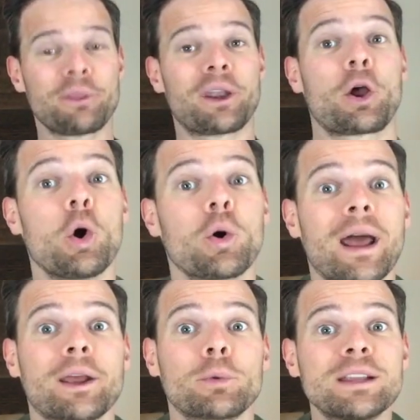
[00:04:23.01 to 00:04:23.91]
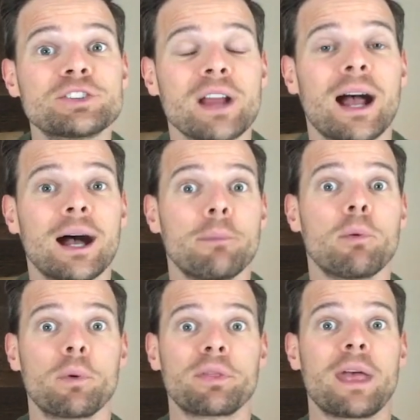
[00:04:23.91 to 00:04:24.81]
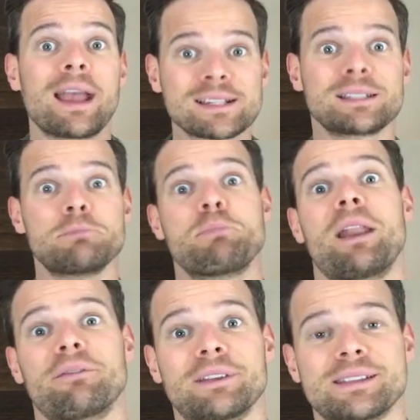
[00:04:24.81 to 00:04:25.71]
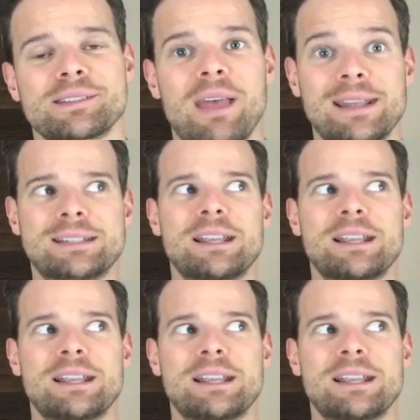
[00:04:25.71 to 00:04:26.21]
that Nicole got a great job with excellent benefits. That has